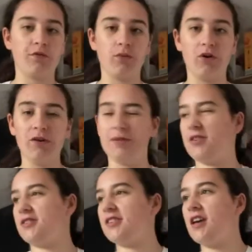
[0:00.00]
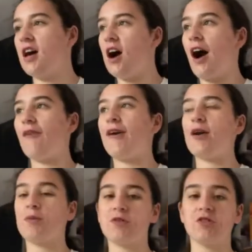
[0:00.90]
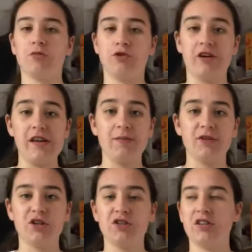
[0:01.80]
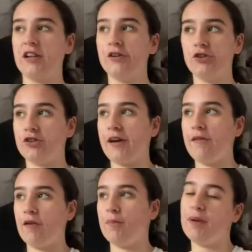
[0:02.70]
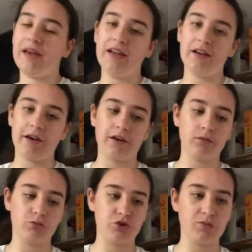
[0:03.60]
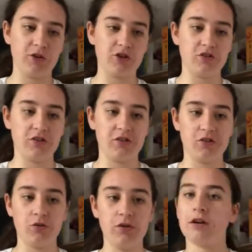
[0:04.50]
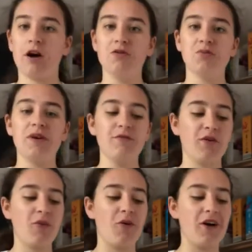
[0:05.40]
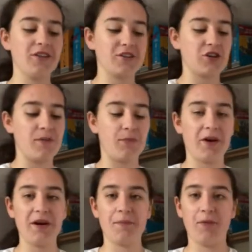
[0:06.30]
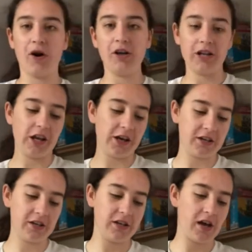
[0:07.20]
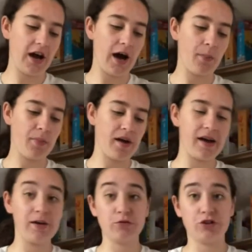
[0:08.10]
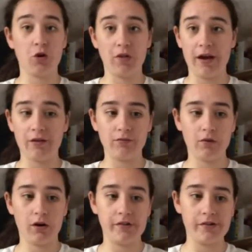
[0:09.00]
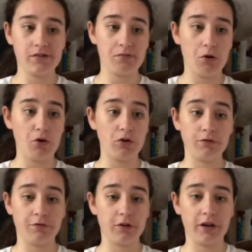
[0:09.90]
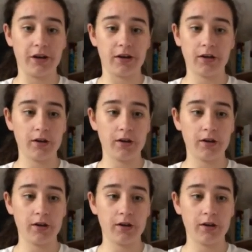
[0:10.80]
for a while because I rather wear something underneath my jersey than just have it plain like just my jersey on its own. I was waiting for a while to try and buy it, but on the Nike app uh, it was sold out and small for like